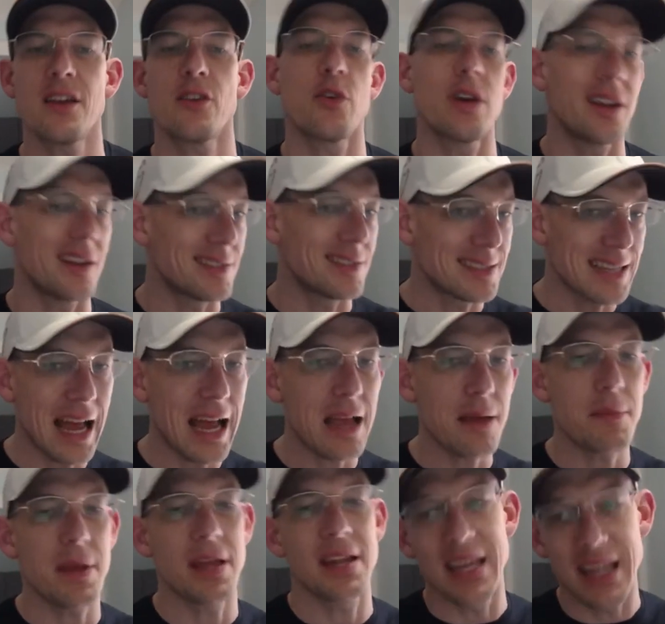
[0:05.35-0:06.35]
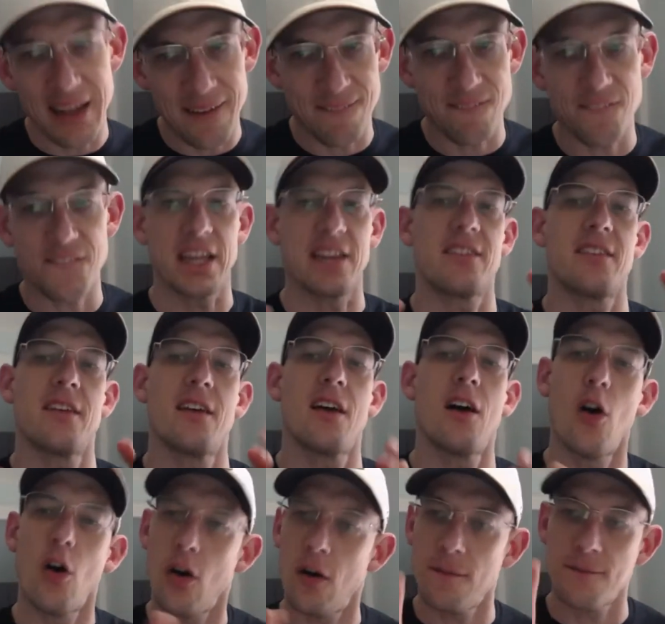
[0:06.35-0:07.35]
creating time, and getting fit,
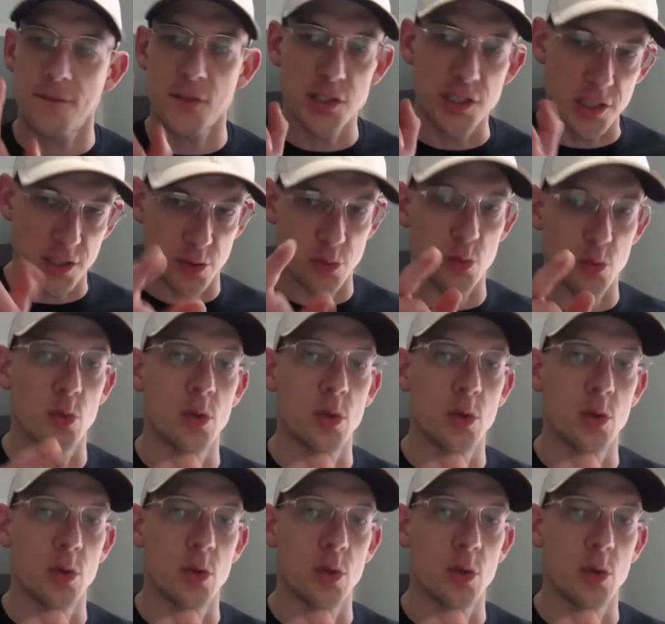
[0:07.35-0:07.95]
all for you.